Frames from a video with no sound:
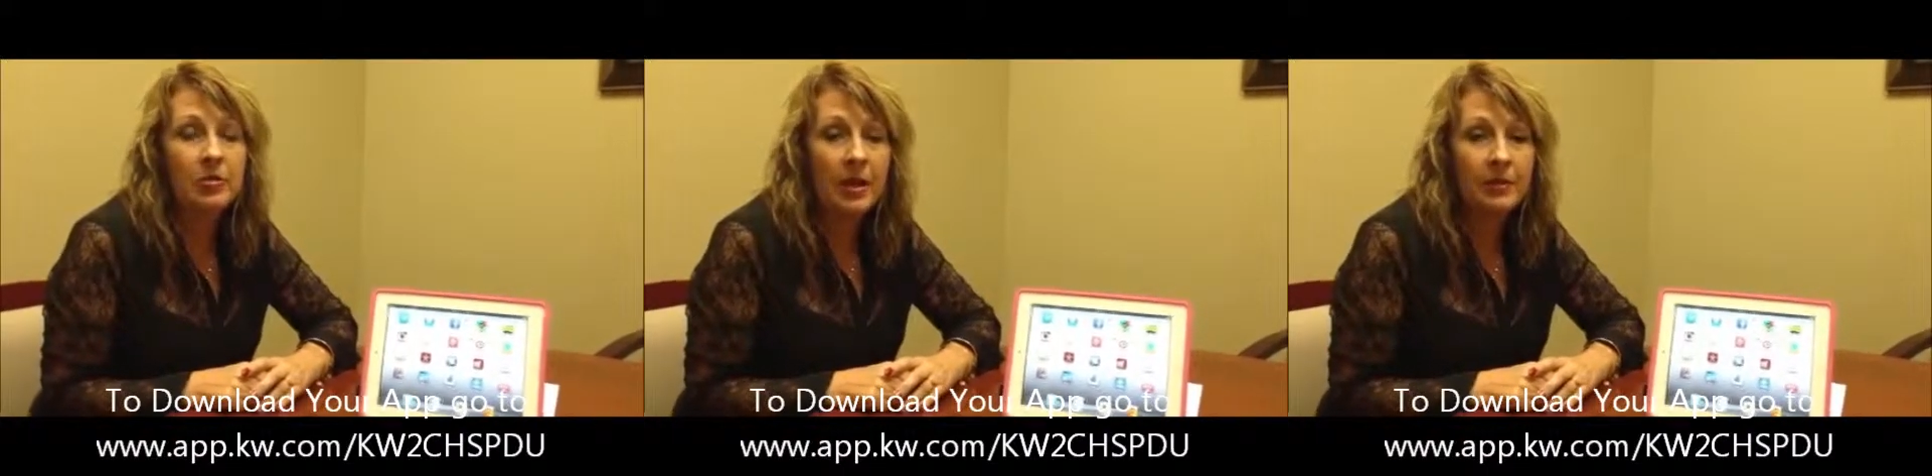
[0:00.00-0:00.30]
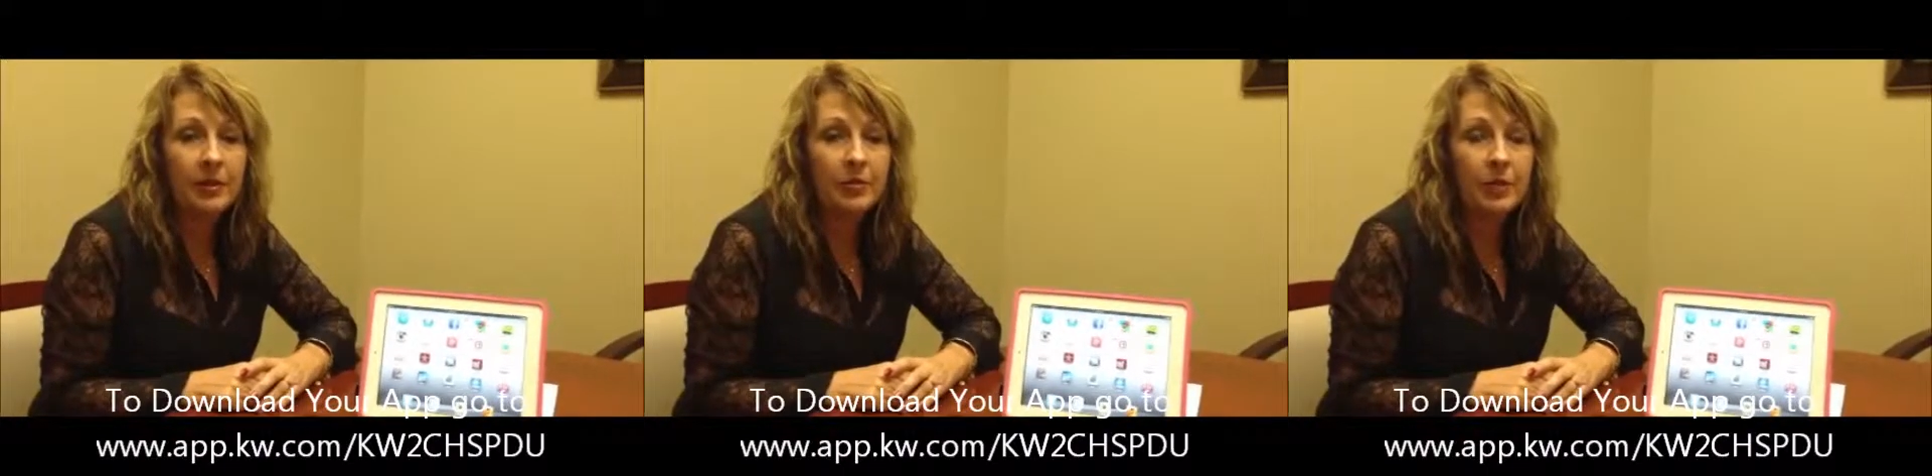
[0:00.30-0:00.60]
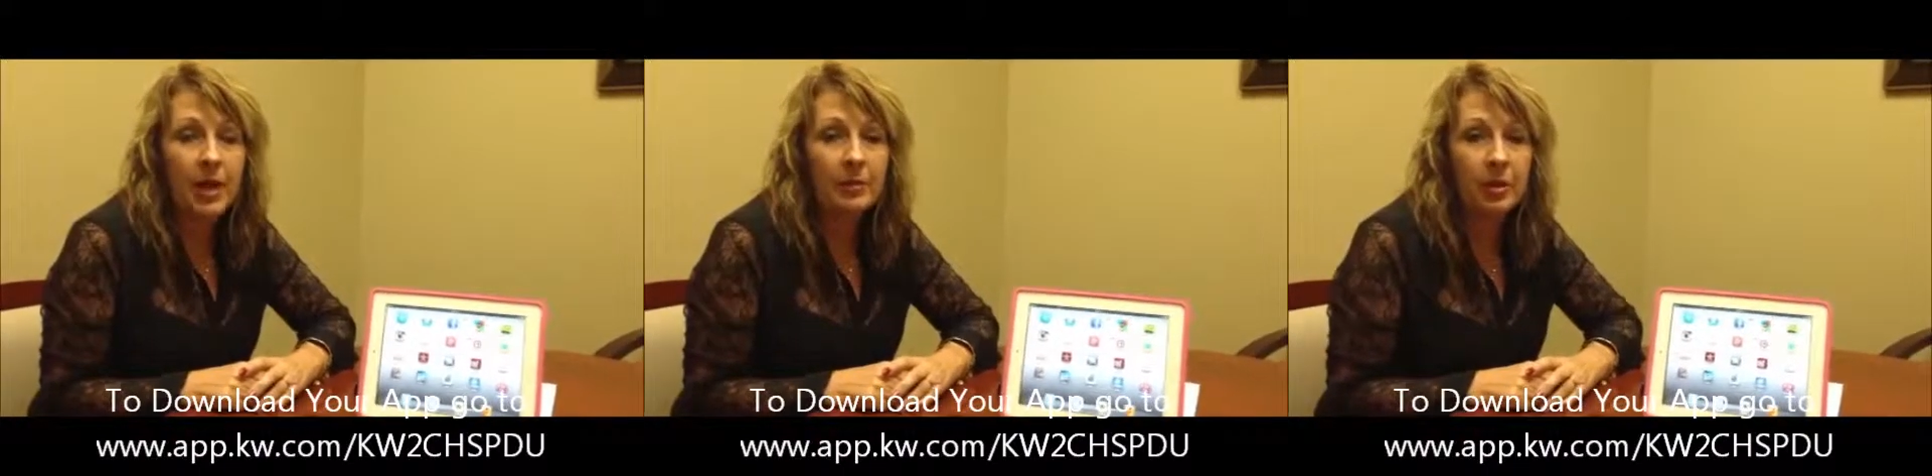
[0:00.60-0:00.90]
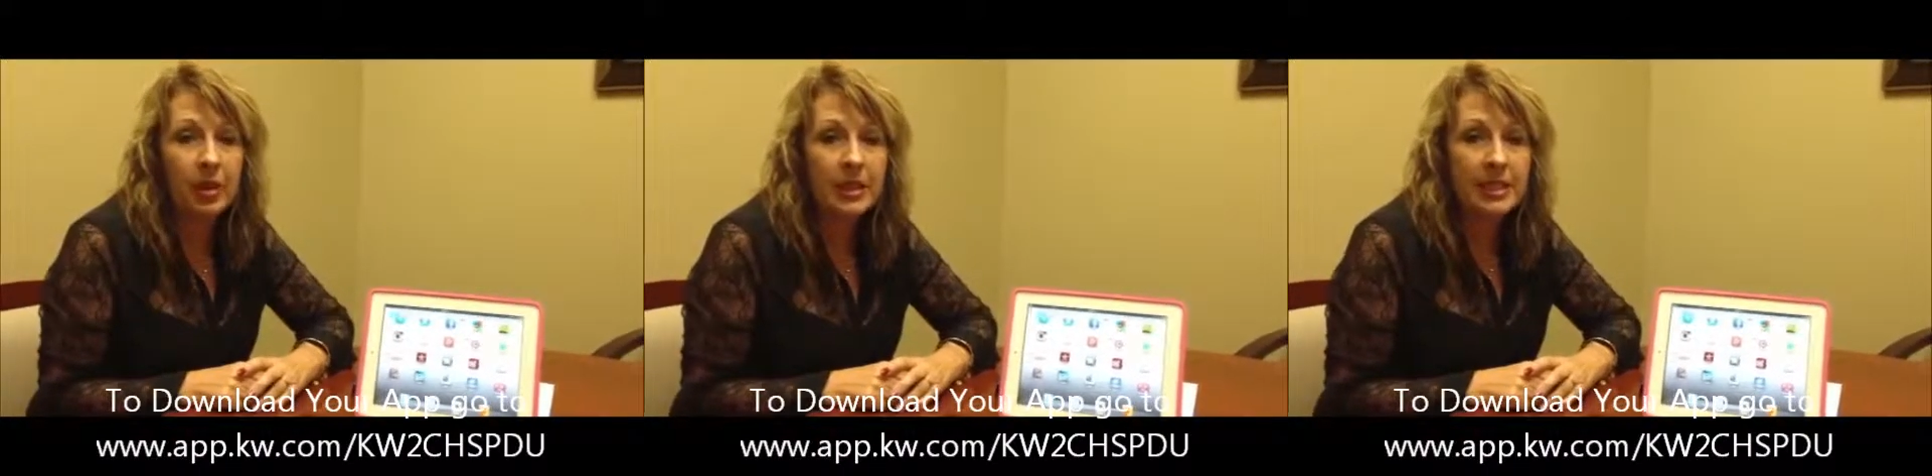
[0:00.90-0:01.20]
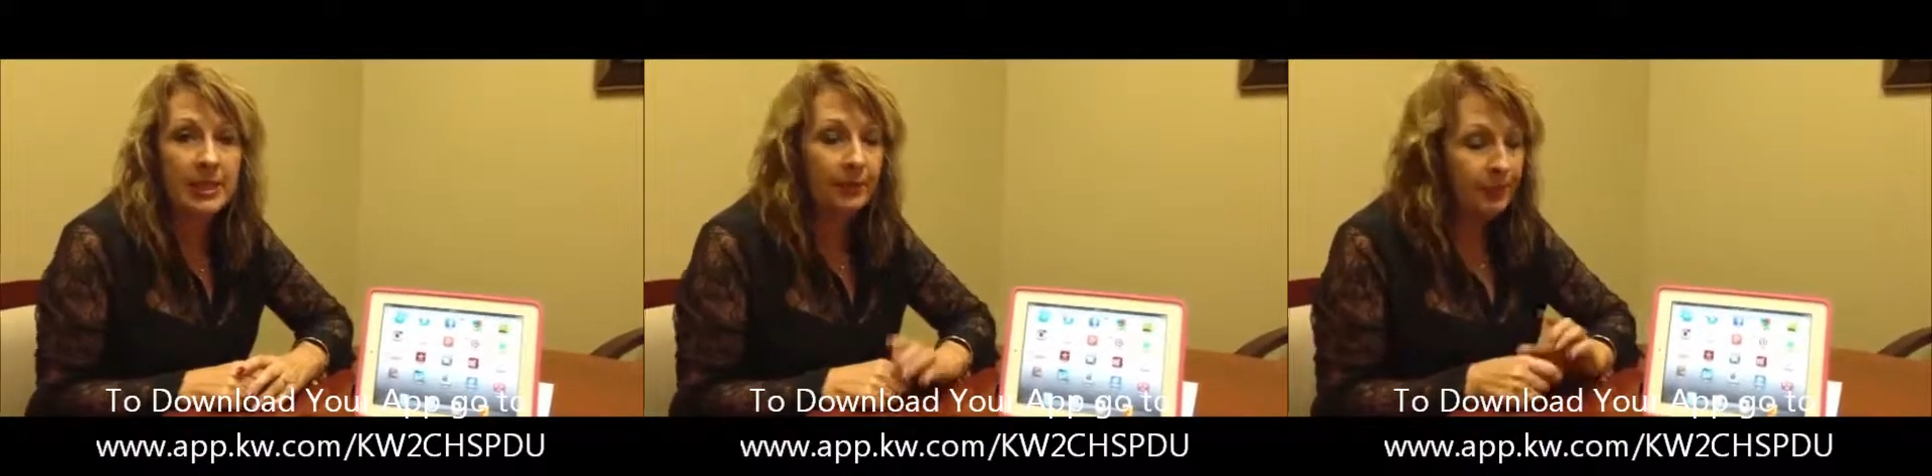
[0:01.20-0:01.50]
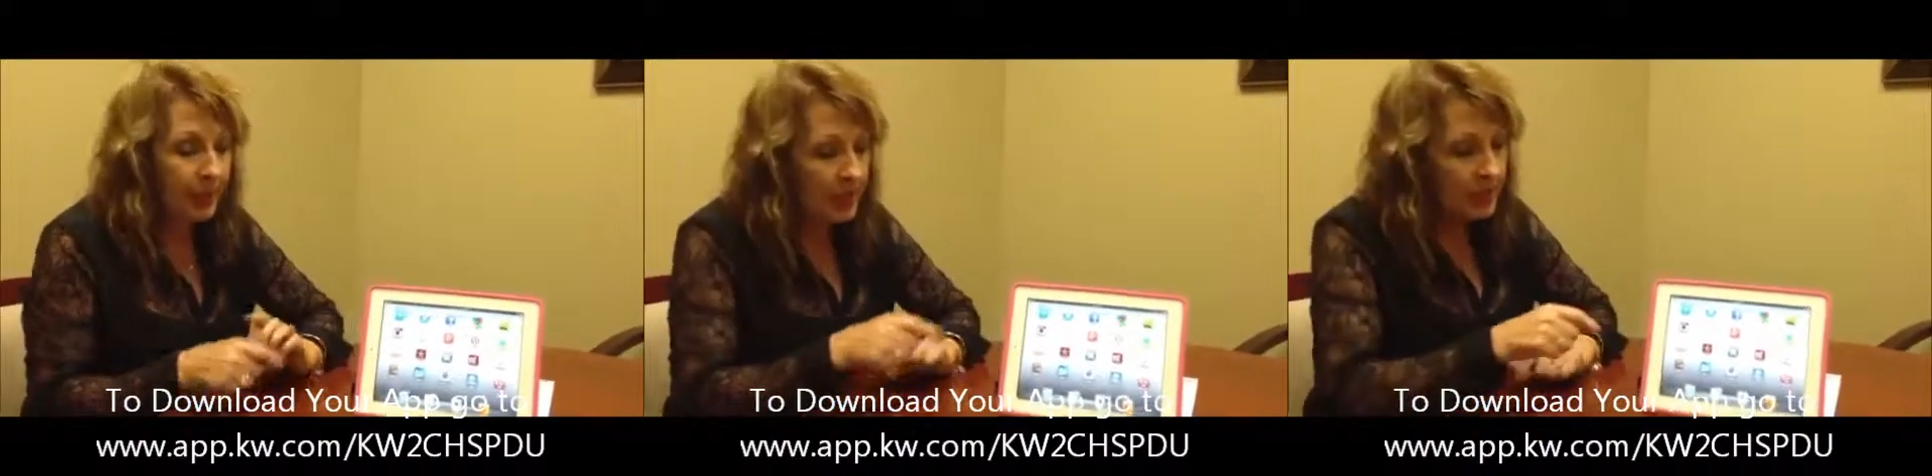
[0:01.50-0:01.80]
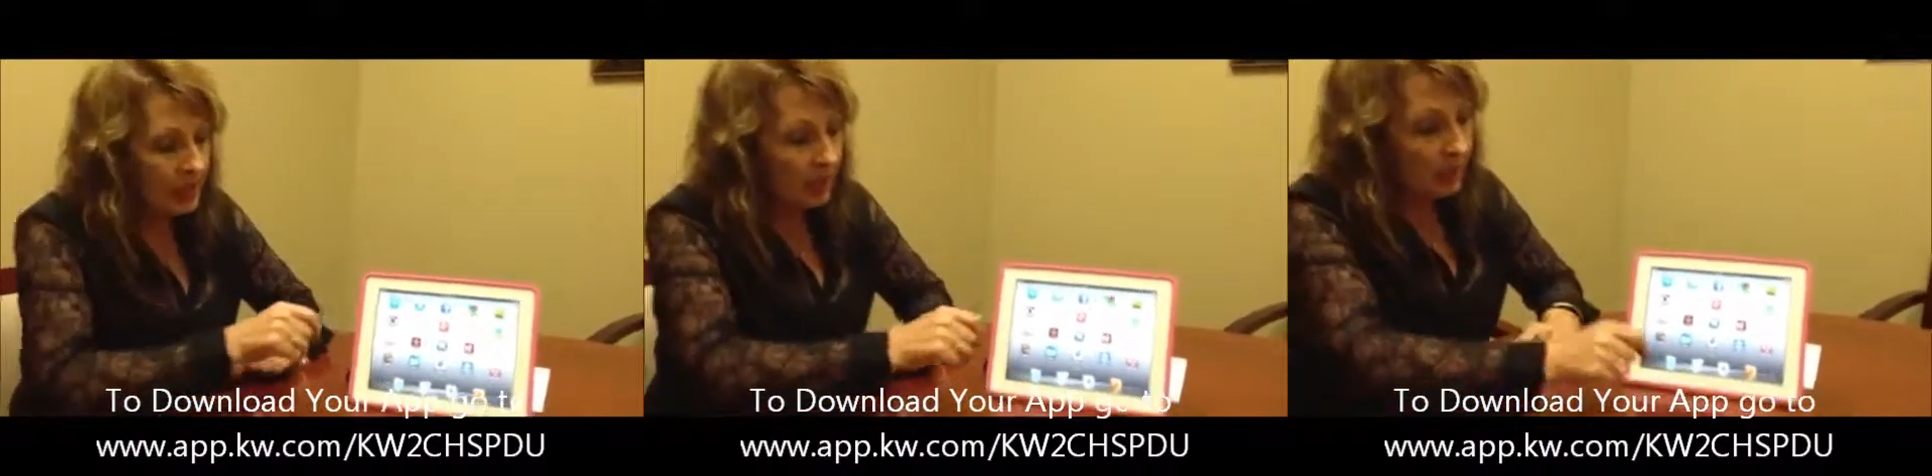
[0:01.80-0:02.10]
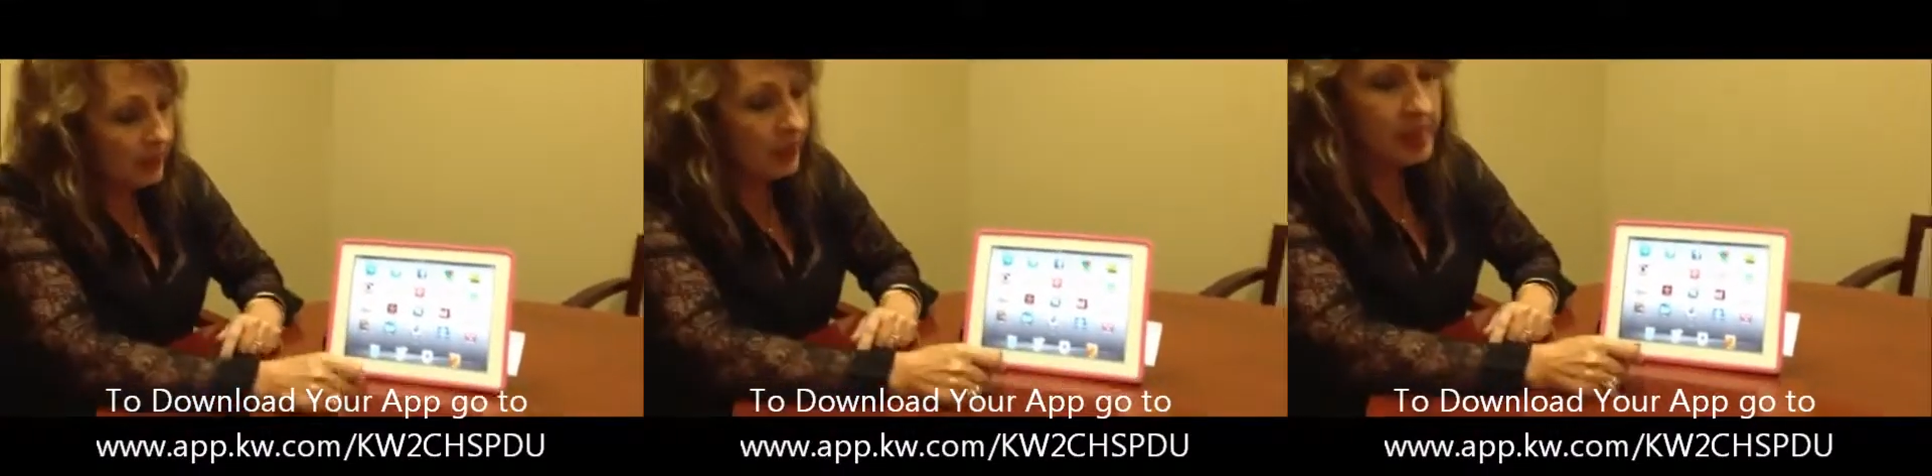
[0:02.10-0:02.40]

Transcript: driving through neighborhoods. So